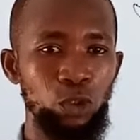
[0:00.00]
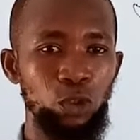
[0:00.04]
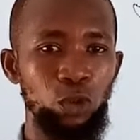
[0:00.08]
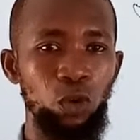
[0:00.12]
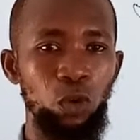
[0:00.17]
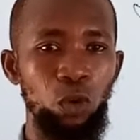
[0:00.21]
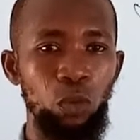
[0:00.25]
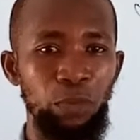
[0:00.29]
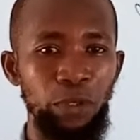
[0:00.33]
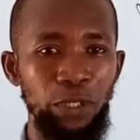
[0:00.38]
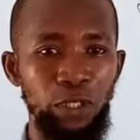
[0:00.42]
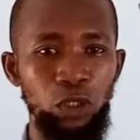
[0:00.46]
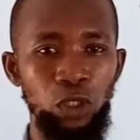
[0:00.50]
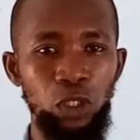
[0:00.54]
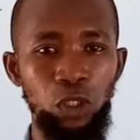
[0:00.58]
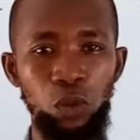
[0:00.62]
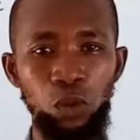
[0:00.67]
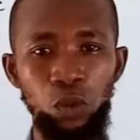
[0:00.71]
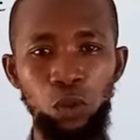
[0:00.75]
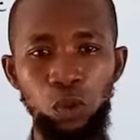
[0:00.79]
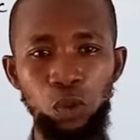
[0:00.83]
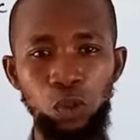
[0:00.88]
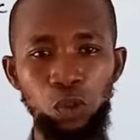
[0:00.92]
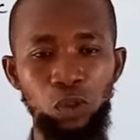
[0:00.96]
to be
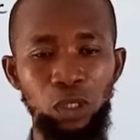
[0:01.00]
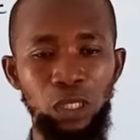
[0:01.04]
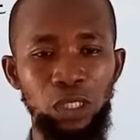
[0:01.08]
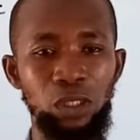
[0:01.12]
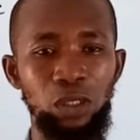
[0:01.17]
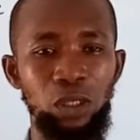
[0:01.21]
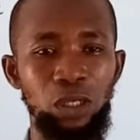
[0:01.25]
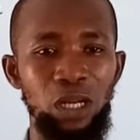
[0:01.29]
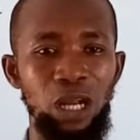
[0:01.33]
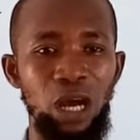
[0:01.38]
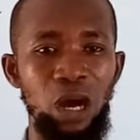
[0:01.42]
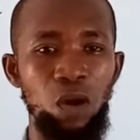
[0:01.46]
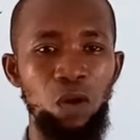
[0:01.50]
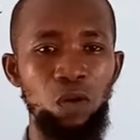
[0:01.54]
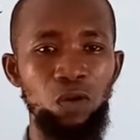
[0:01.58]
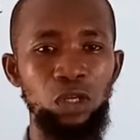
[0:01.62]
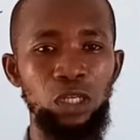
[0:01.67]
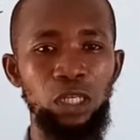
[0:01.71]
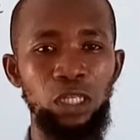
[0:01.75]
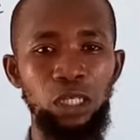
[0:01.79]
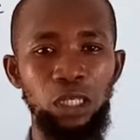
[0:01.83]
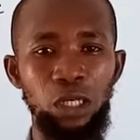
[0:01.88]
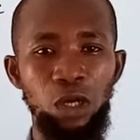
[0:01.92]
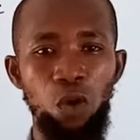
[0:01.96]
those questions that
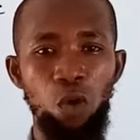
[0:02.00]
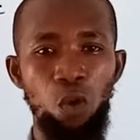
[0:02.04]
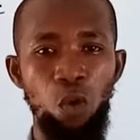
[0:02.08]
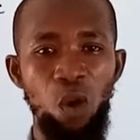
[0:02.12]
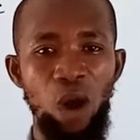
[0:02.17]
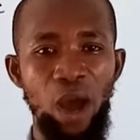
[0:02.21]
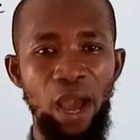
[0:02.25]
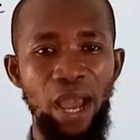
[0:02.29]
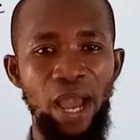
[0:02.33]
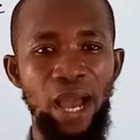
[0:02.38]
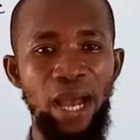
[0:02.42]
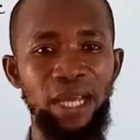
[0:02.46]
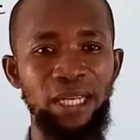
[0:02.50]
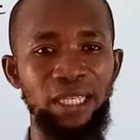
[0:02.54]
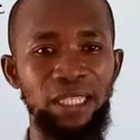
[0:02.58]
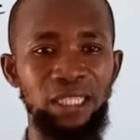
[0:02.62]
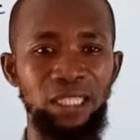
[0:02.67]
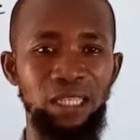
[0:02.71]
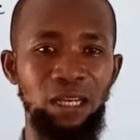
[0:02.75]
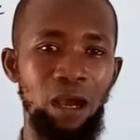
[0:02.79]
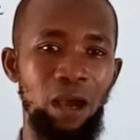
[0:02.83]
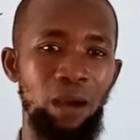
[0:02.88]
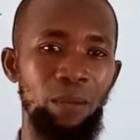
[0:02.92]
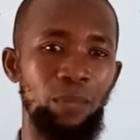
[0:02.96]
only require
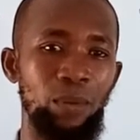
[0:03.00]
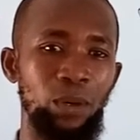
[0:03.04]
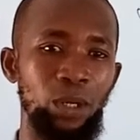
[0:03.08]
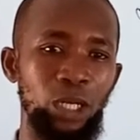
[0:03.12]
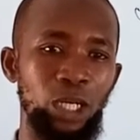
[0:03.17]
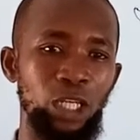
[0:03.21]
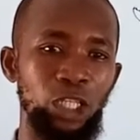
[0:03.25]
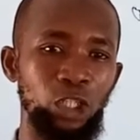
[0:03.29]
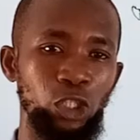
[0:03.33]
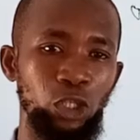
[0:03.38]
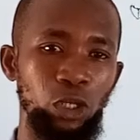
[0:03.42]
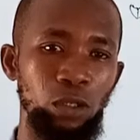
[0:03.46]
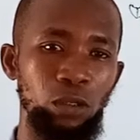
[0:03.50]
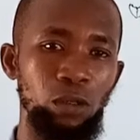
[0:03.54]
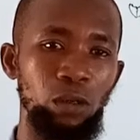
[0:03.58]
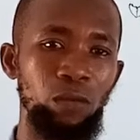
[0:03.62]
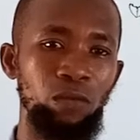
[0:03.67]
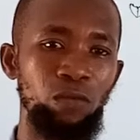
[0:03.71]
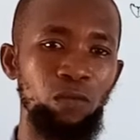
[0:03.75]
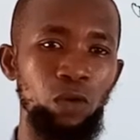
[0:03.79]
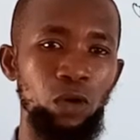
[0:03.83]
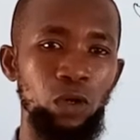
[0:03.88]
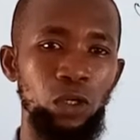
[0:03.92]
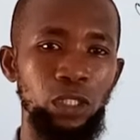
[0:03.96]
the application
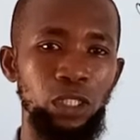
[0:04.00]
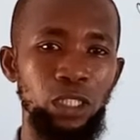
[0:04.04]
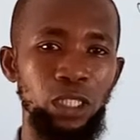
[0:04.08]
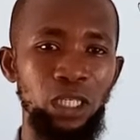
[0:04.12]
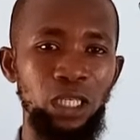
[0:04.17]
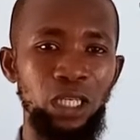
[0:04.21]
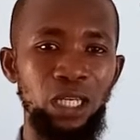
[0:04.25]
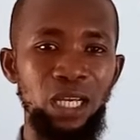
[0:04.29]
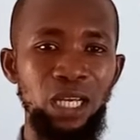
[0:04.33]
of what?